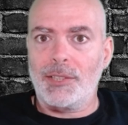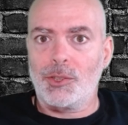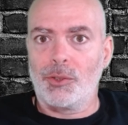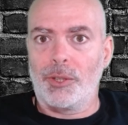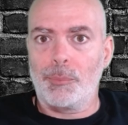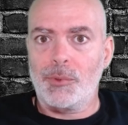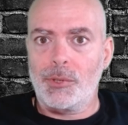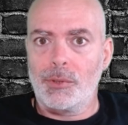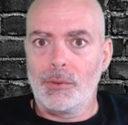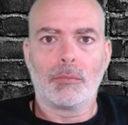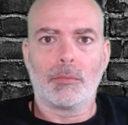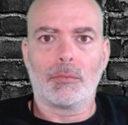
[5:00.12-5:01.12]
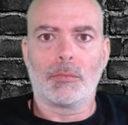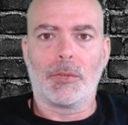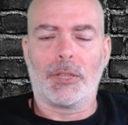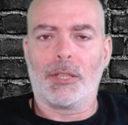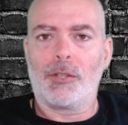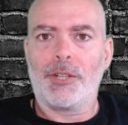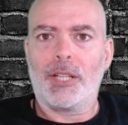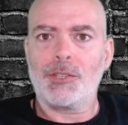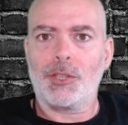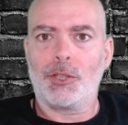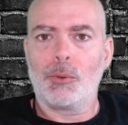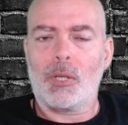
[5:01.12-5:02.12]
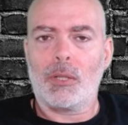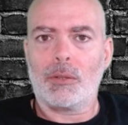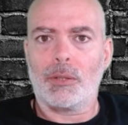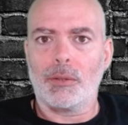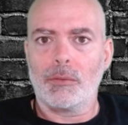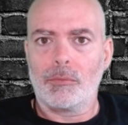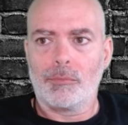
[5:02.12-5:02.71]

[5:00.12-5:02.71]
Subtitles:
grips, and it already has a QR on it.